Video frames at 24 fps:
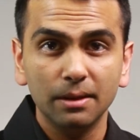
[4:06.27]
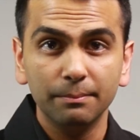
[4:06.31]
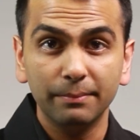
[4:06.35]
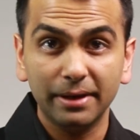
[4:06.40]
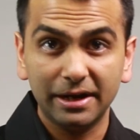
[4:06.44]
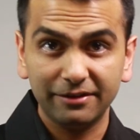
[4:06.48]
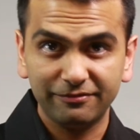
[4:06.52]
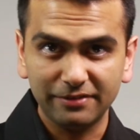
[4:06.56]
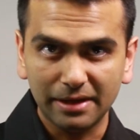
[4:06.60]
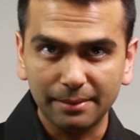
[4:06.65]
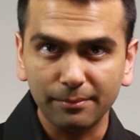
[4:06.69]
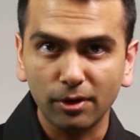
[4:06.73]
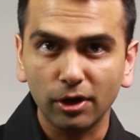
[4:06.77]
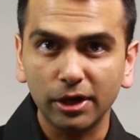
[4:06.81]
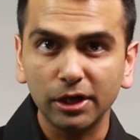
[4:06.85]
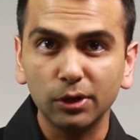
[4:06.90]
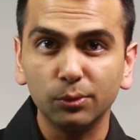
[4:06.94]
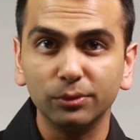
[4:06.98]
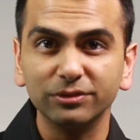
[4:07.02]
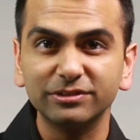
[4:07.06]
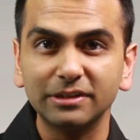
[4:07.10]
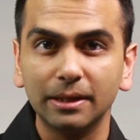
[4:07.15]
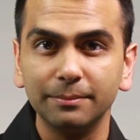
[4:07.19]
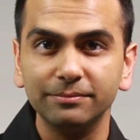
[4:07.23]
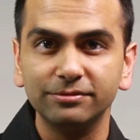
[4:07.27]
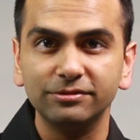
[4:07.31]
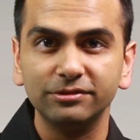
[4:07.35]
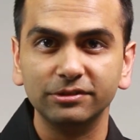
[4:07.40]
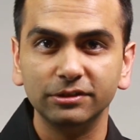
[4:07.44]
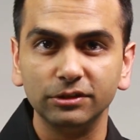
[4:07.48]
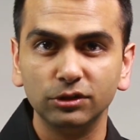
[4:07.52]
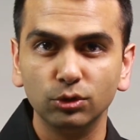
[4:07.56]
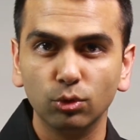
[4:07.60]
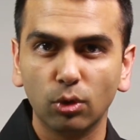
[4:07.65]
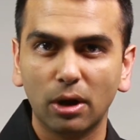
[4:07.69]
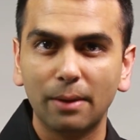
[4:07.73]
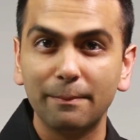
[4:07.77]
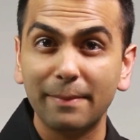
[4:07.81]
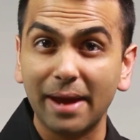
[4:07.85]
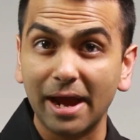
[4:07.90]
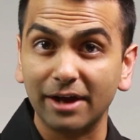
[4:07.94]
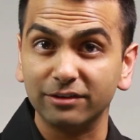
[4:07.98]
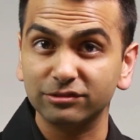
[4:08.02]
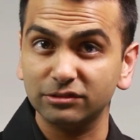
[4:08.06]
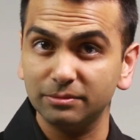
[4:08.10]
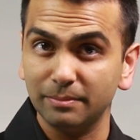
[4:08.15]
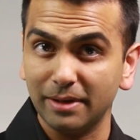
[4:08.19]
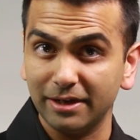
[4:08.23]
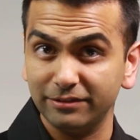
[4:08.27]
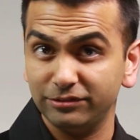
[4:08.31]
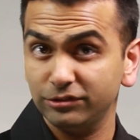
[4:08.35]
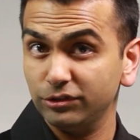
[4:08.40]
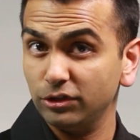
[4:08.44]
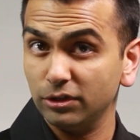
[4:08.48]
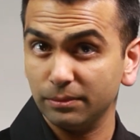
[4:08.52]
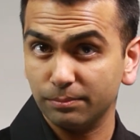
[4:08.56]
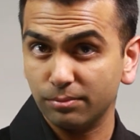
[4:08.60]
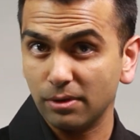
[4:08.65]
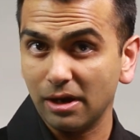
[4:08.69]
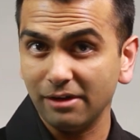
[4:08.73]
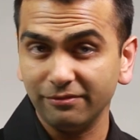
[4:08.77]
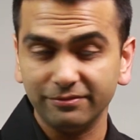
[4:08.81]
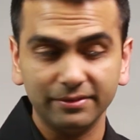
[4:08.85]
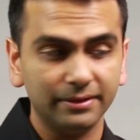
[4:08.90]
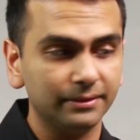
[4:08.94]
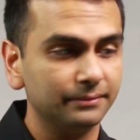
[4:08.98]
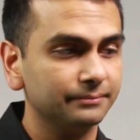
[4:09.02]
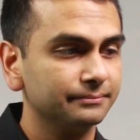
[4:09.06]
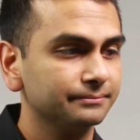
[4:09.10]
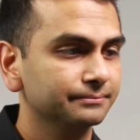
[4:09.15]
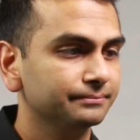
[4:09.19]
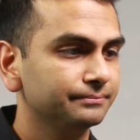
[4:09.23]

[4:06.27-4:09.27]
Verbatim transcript: But if M R equals M C, you are maximizing your profit.